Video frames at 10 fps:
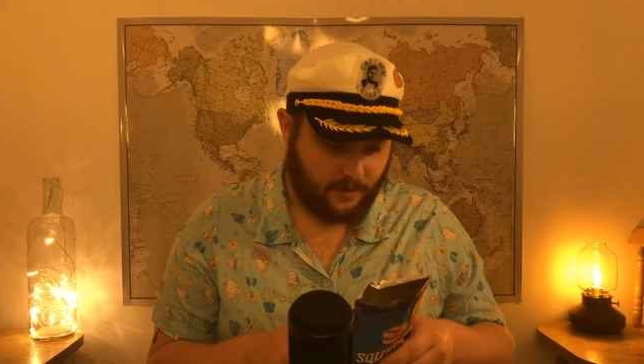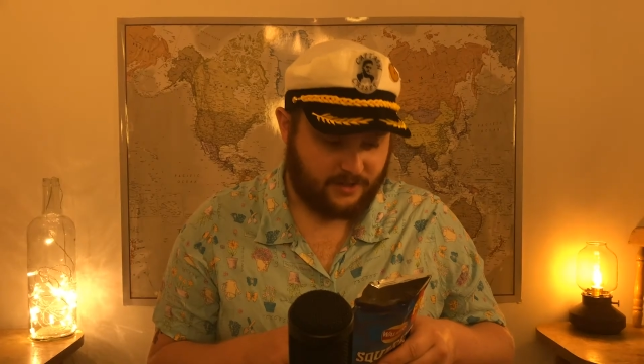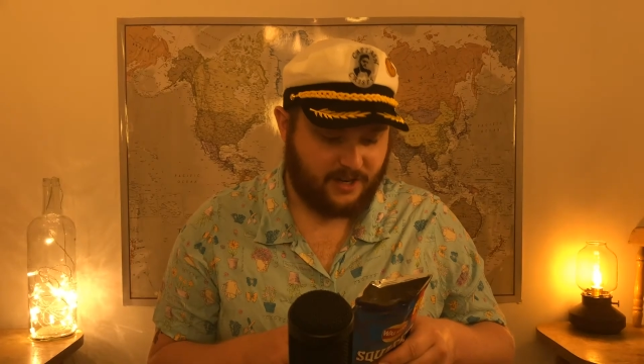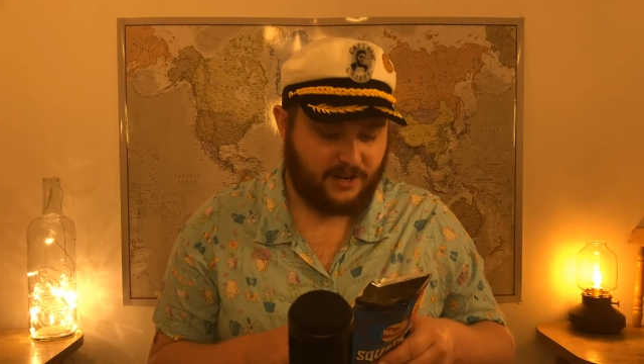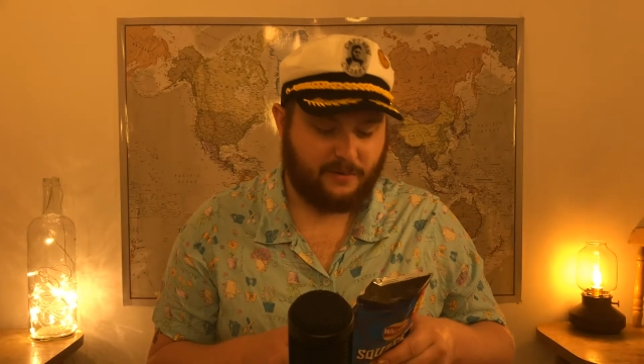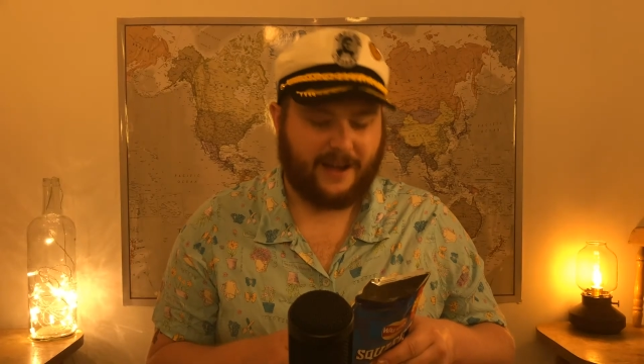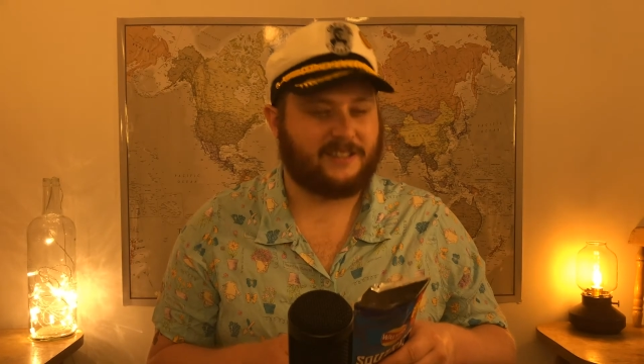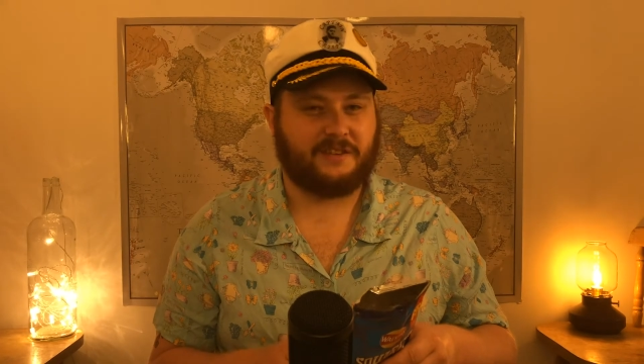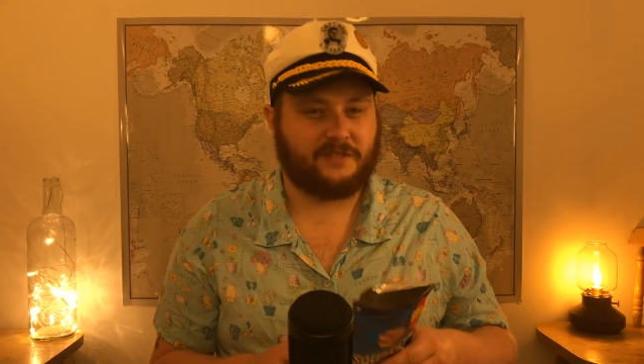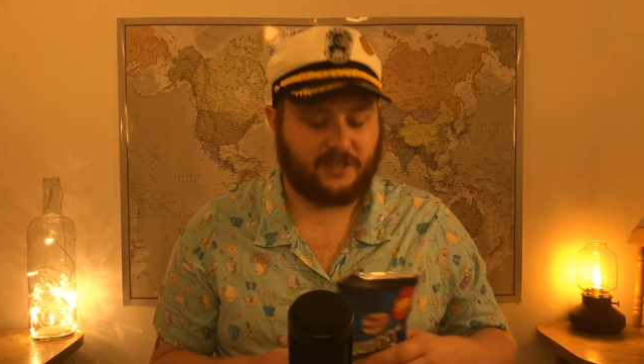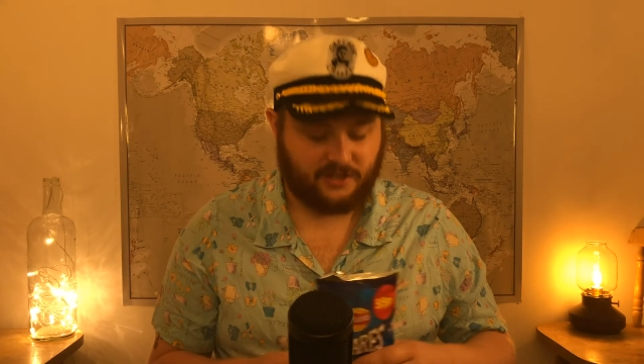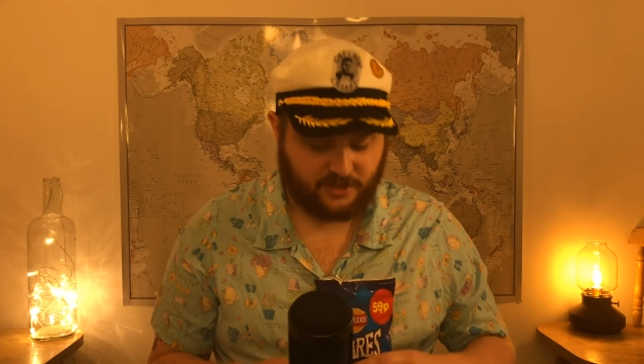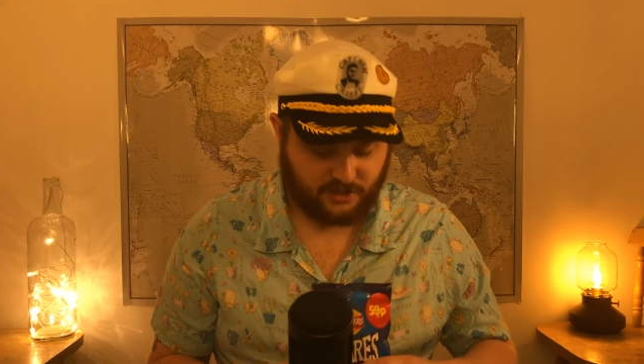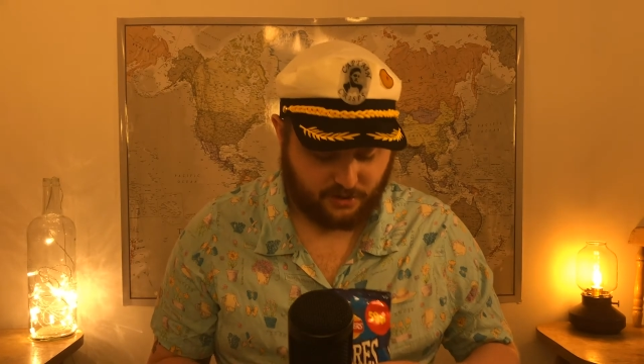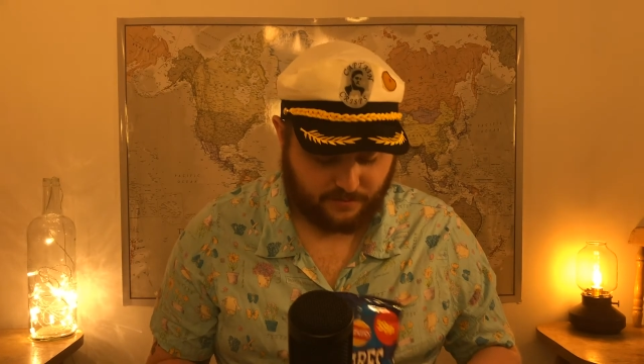it's a little activities you
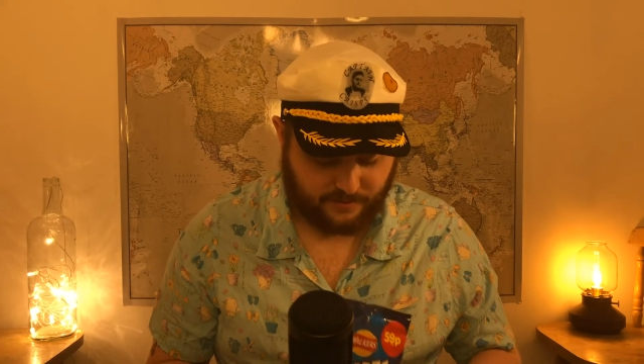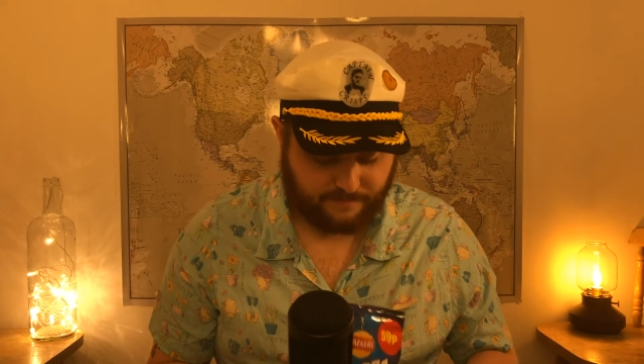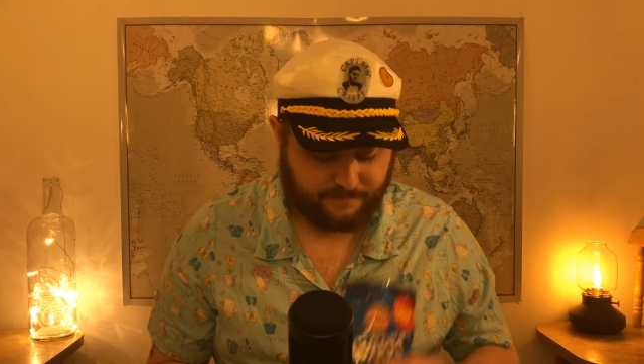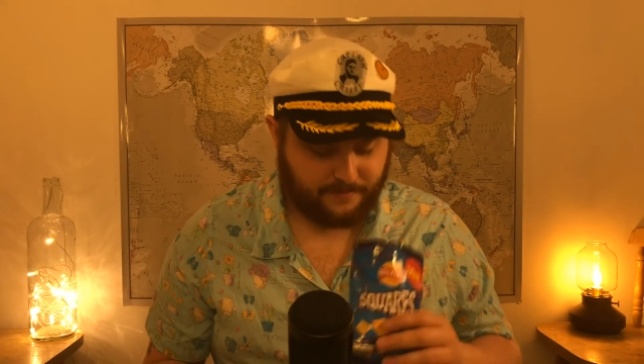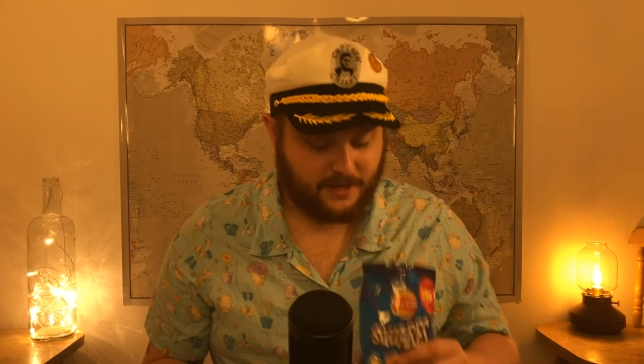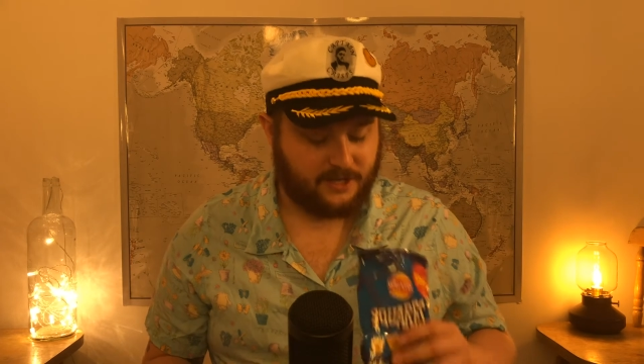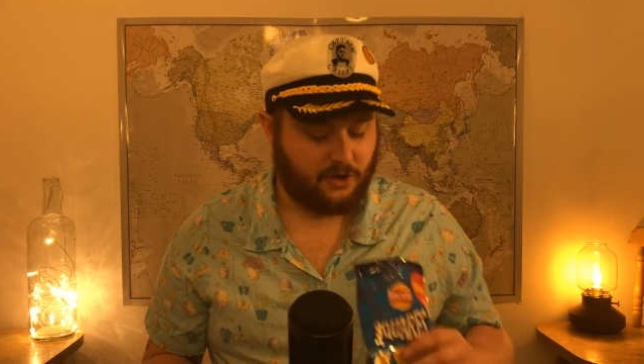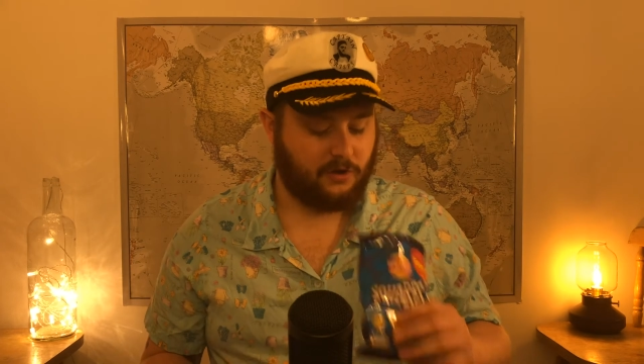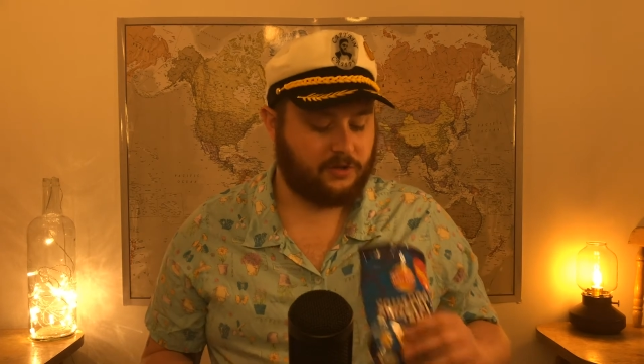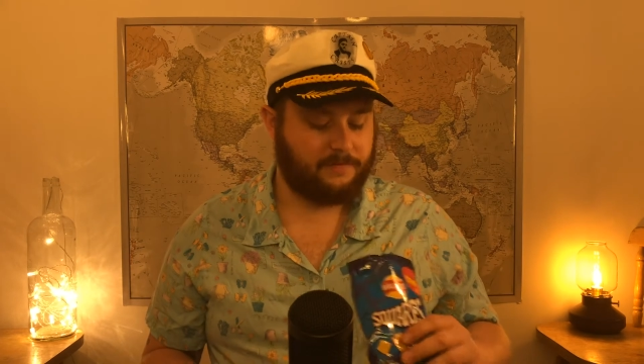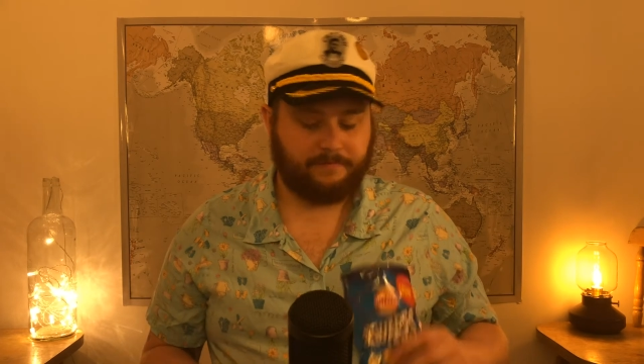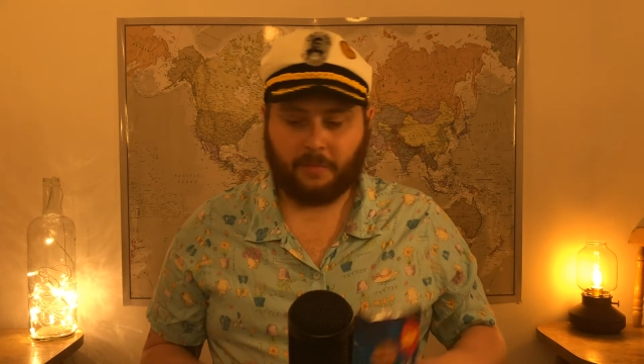can do with them. That's odd.